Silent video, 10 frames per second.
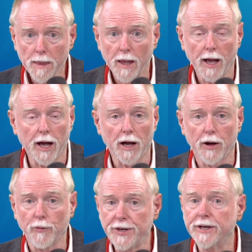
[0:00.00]

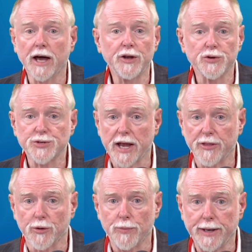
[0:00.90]
We didn't
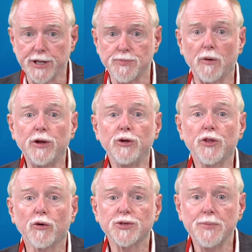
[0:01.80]
understand their meanings, but we knew
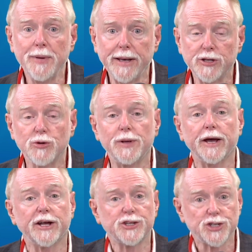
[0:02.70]
there was a meaning to be
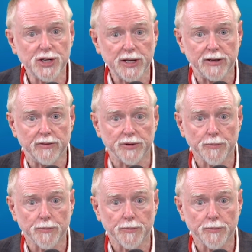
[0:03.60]
achieved.